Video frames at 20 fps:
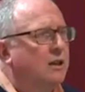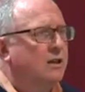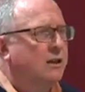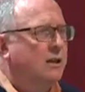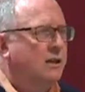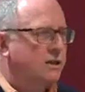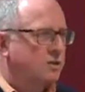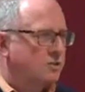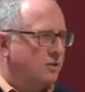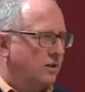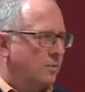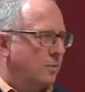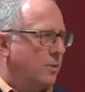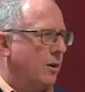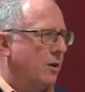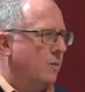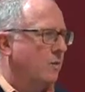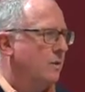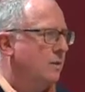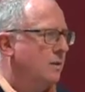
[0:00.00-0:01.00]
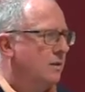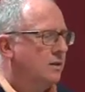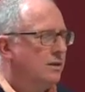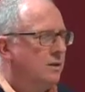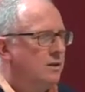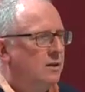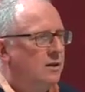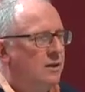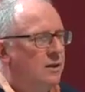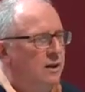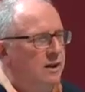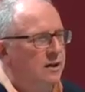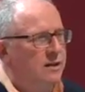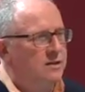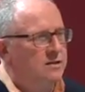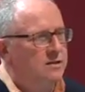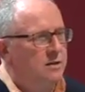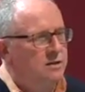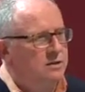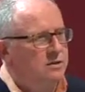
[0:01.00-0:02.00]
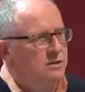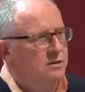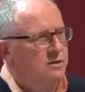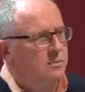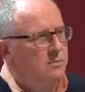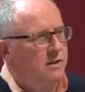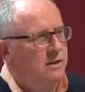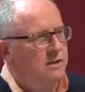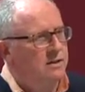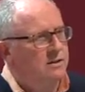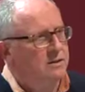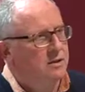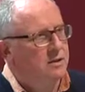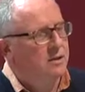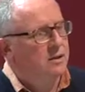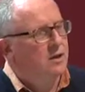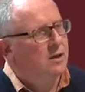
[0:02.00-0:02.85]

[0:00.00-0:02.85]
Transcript: the history department is also the best